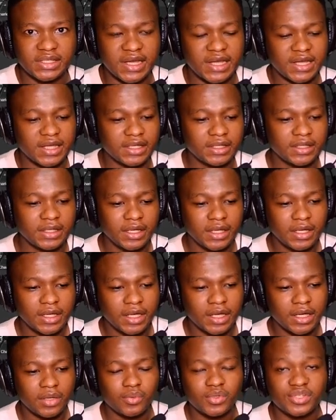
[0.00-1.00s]
I
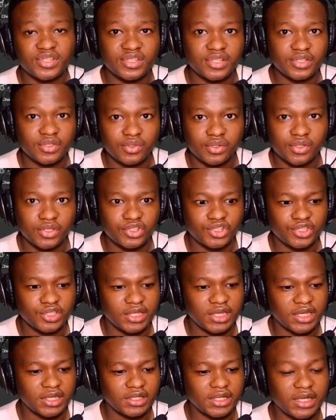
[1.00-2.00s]
was in a rush
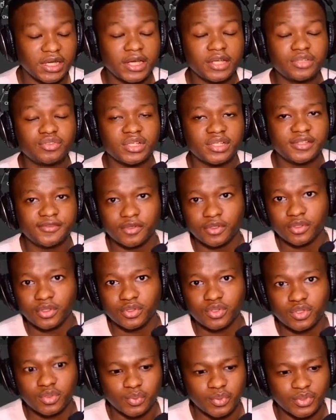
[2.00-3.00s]
and I actually
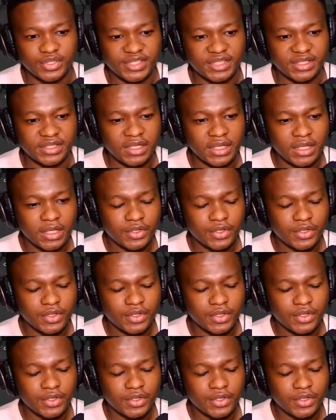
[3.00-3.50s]
forgot to put it.